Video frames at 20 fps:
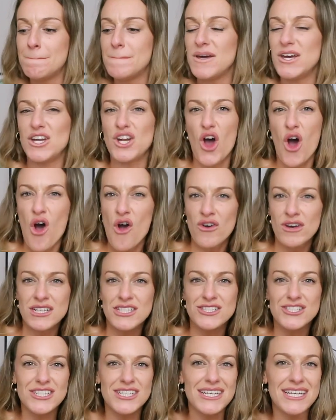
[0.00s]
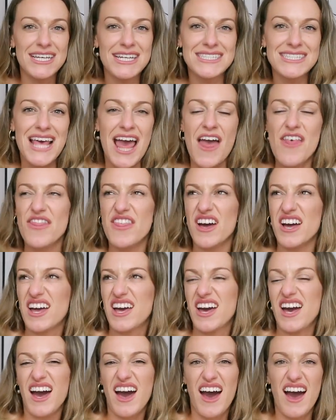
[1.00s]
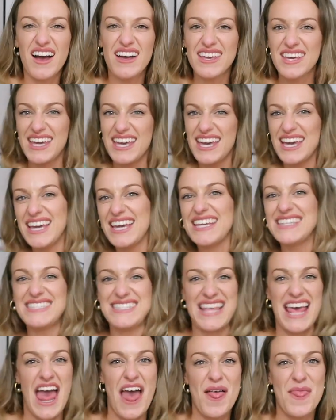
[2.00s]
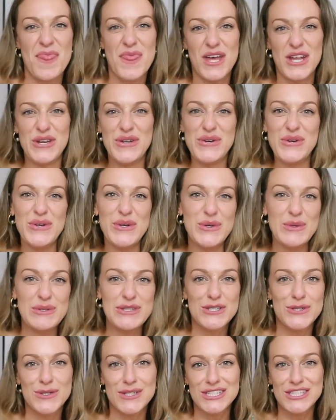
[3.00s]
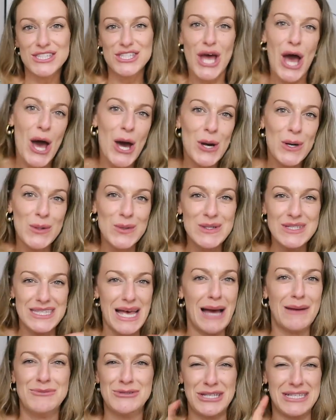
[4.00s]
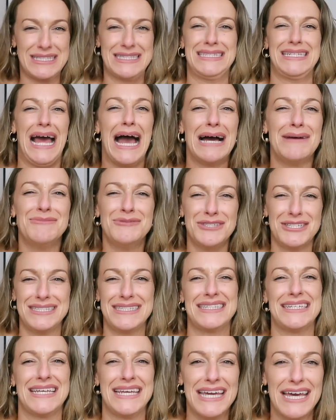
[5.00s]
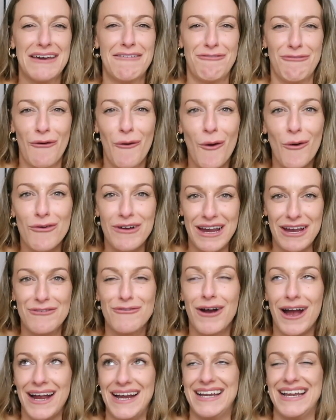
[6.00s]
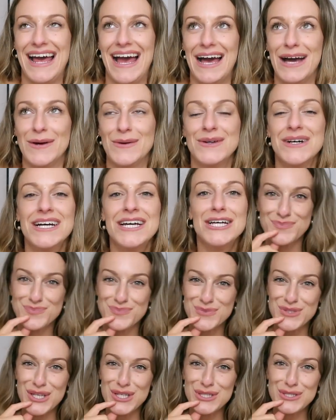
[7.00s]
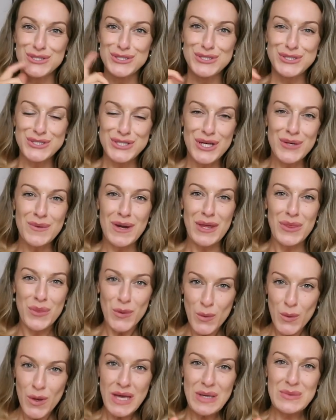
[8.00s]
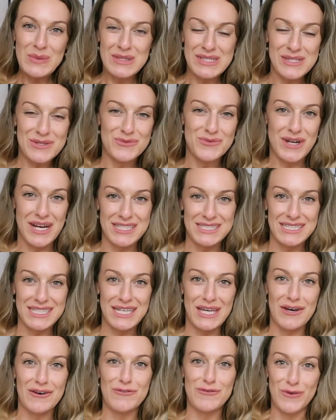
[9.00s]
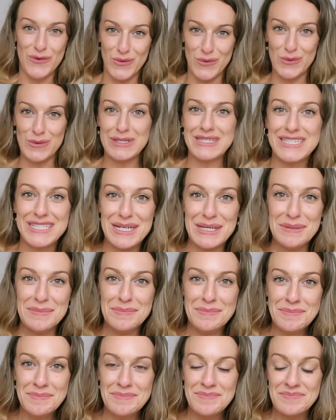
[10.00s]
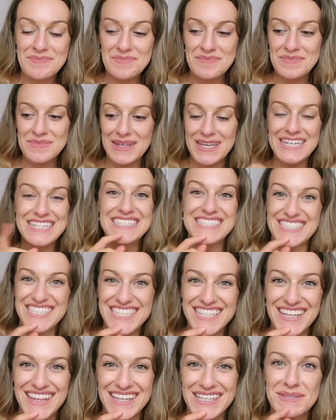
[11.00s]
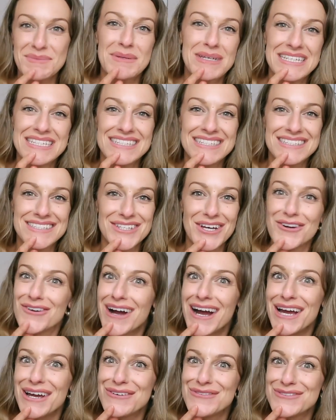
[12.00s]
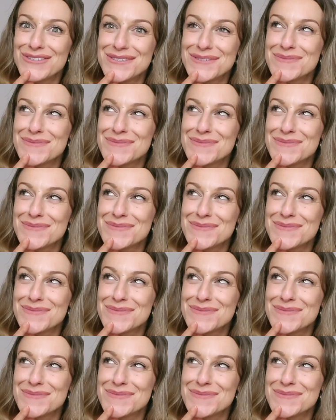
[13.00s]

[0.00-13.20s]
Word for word: burnt oranges, the khakis, the neutral tones. I'm just, I'm just here for it right now. So I thought I wasn't ready for autumn until these pieces arrived.